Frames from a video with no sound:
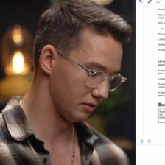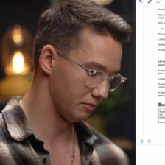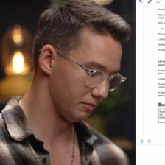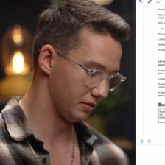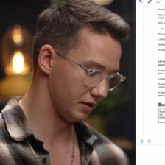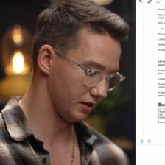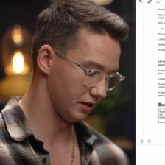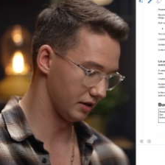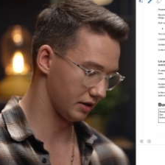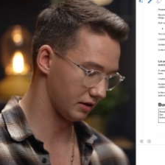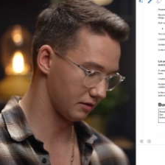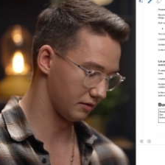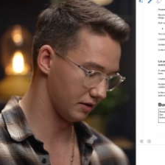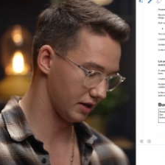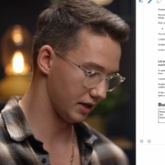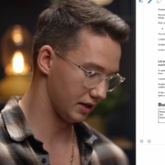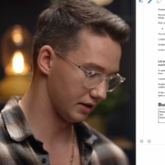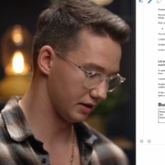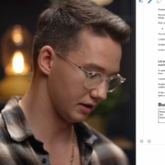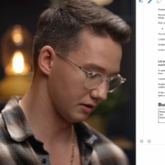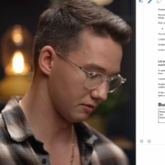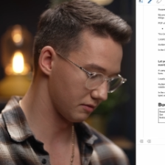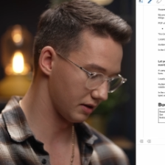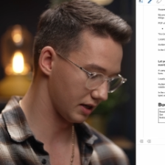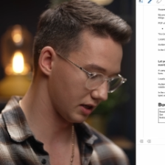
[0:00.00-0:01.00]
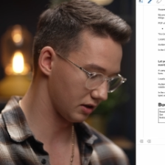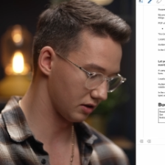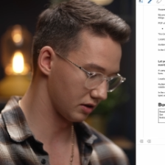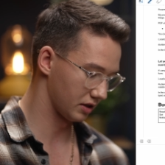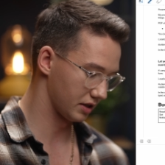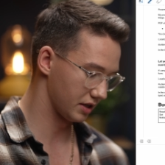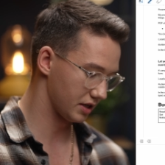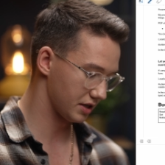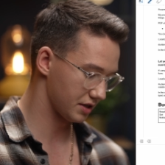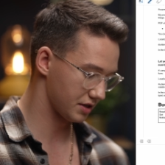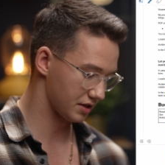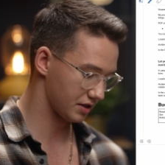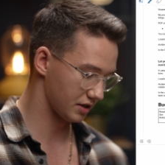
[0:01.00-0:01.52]
be creating
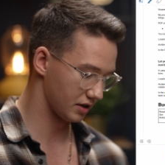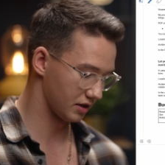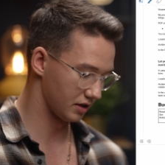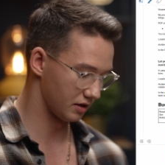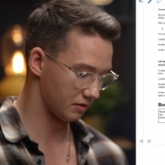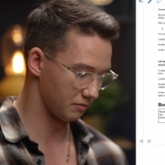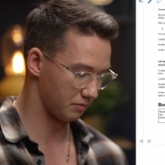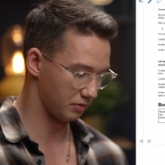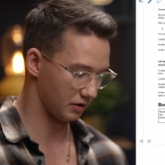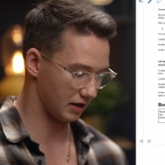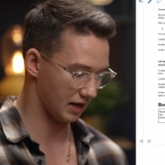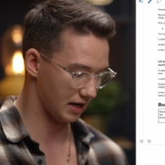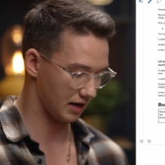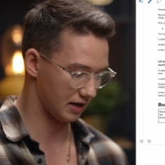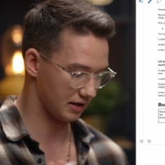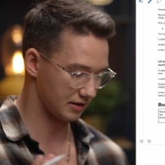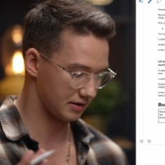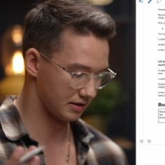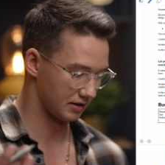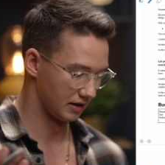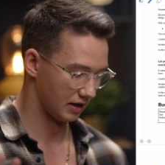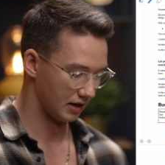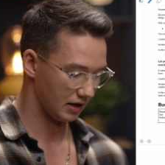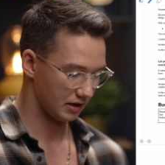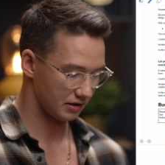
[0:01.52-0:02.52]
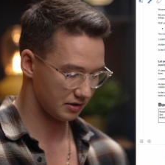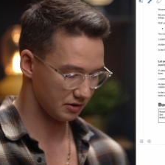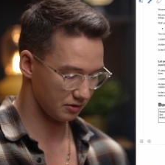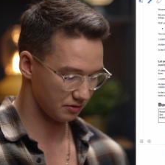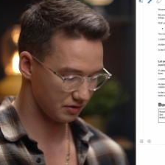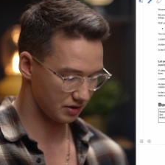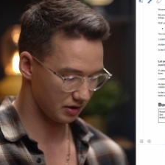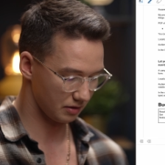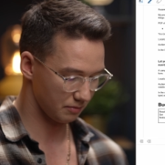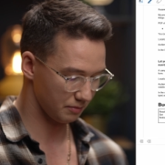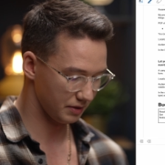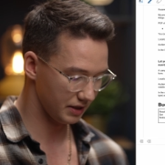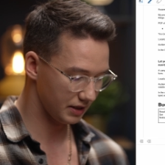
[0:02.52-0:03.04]
recognition plus
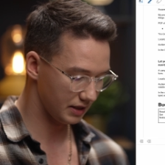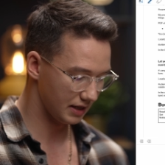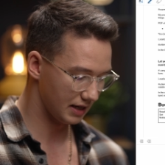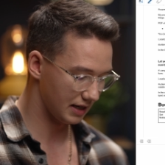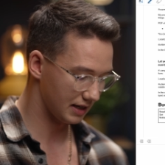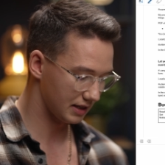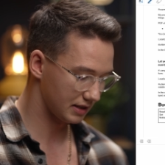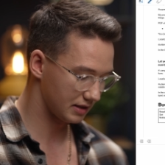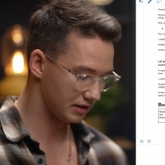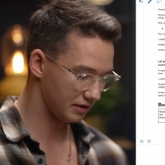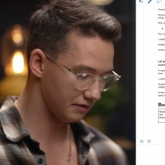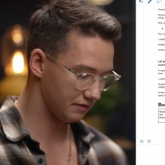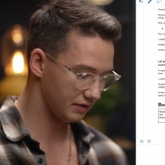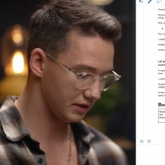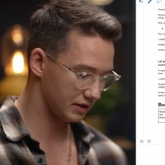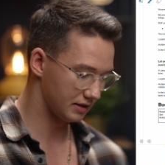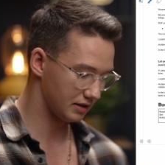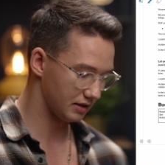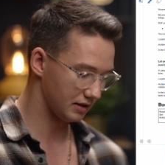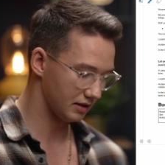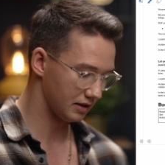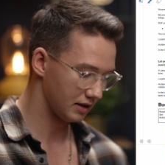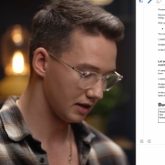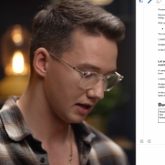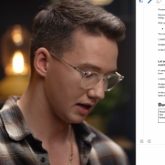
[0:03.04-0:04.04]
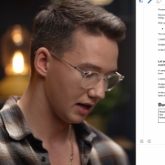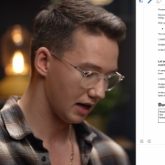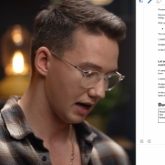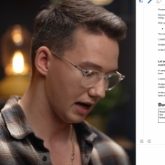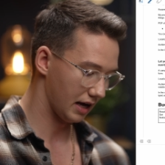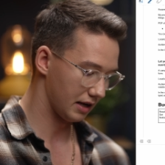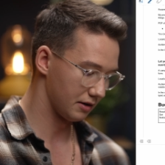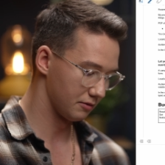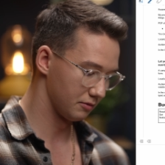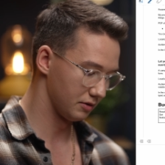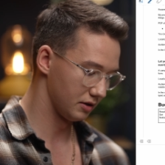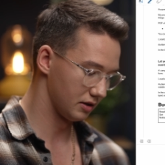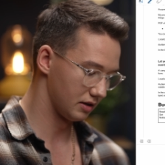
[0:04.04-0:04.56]
social media activity,
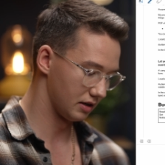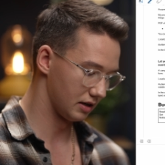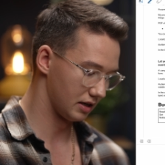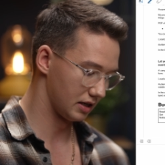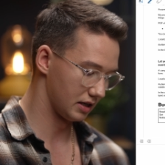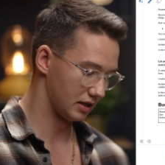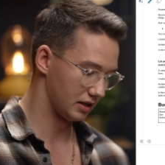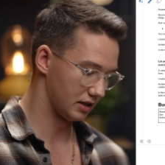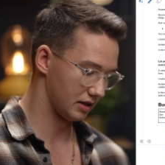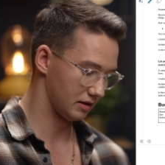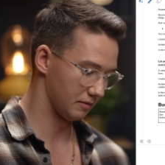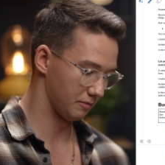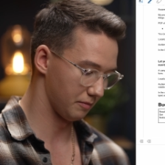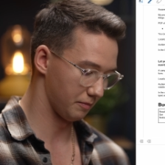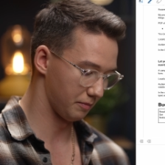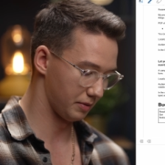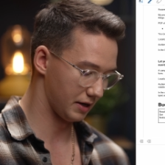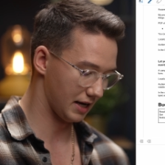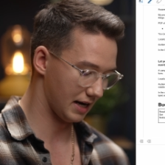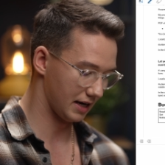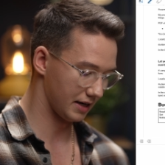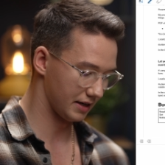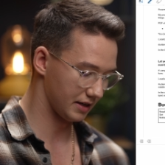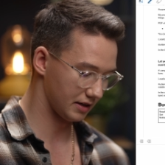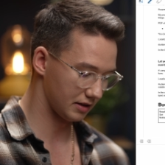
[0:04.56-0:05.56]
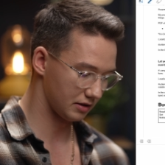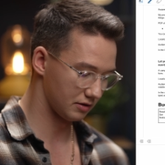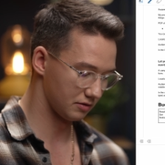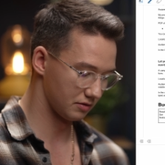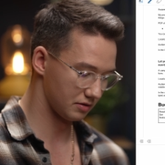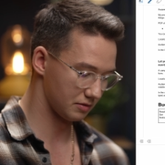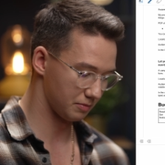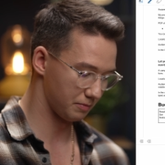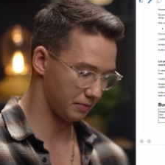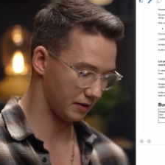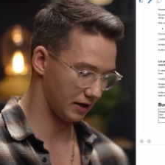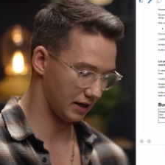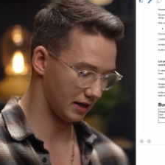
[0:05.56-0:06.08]
and we are planning to
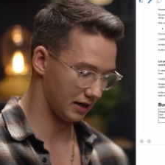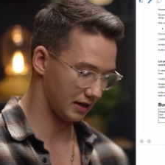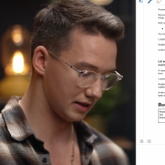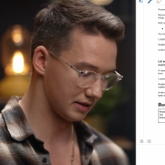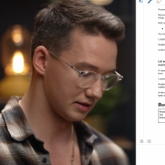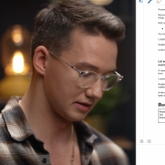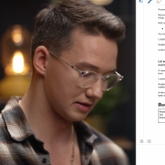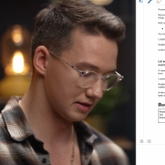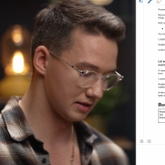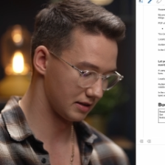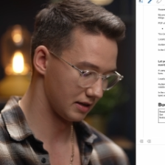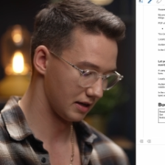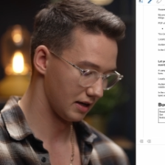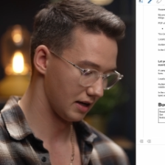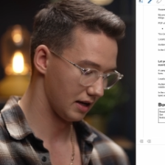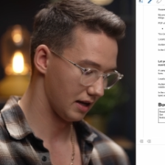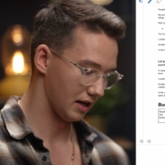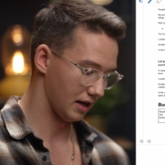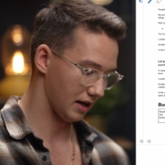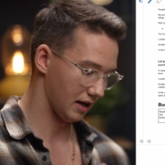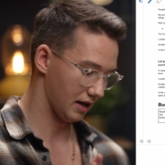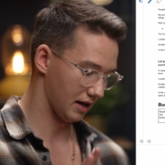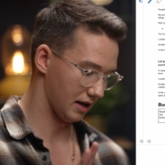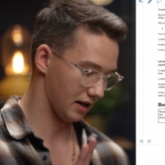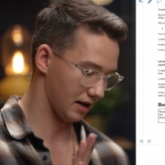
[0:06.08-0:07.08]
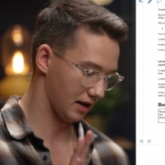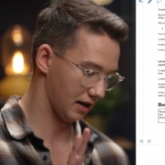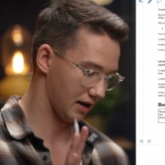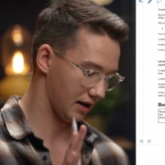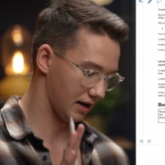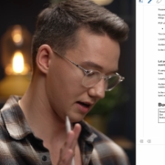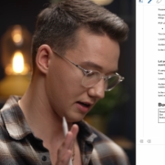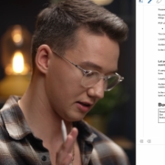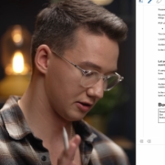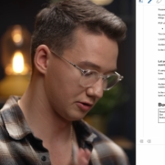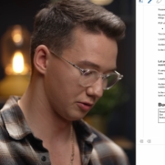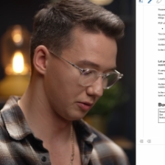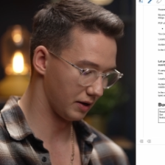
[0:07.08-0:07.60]
spend
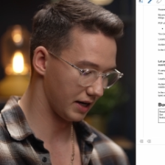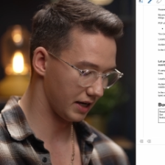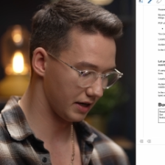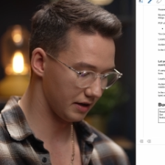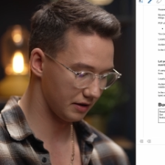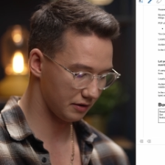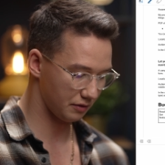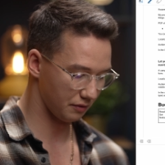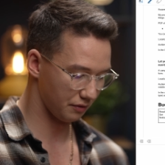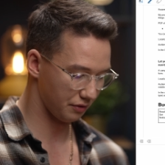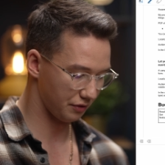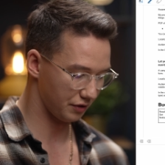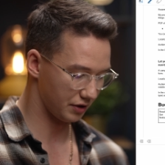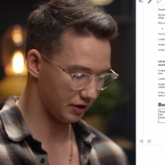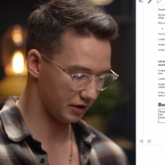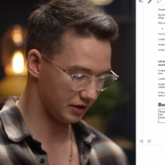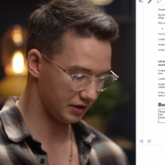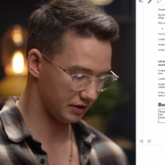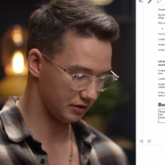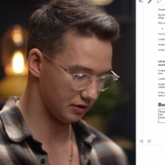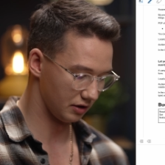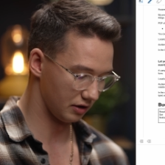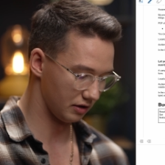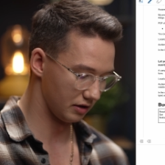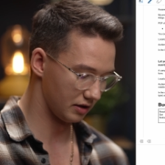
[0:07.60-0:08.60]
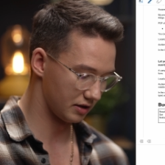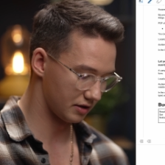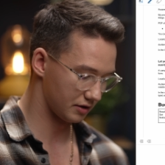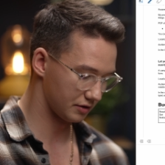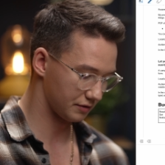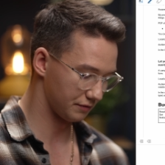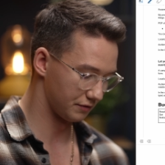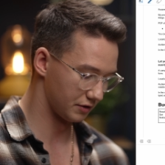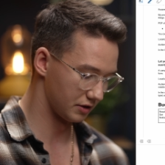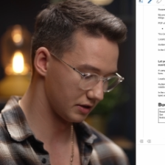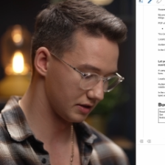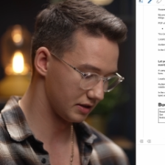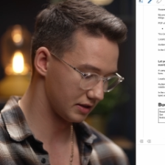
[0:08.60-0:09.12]
$20 to $30
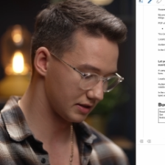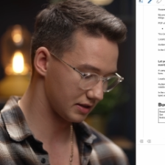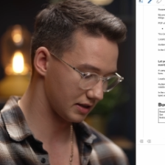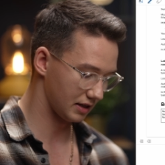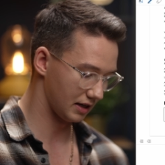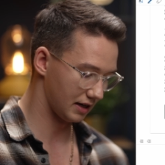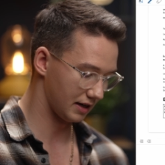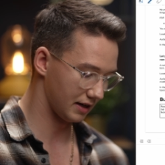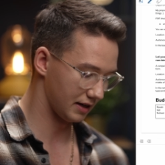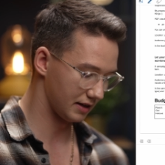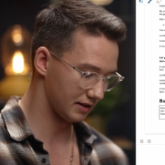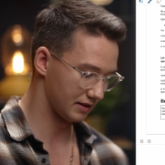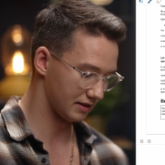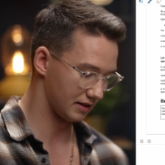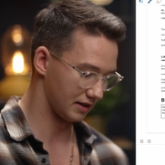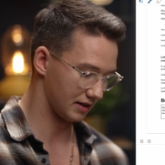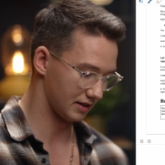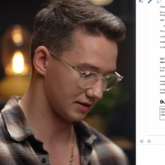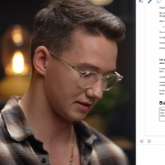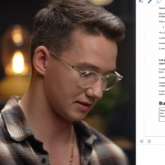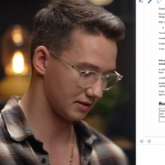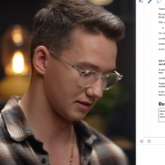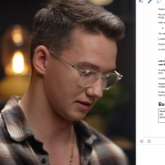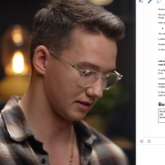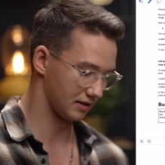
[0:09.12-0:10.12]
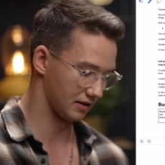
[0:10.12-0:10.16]
for this client. That's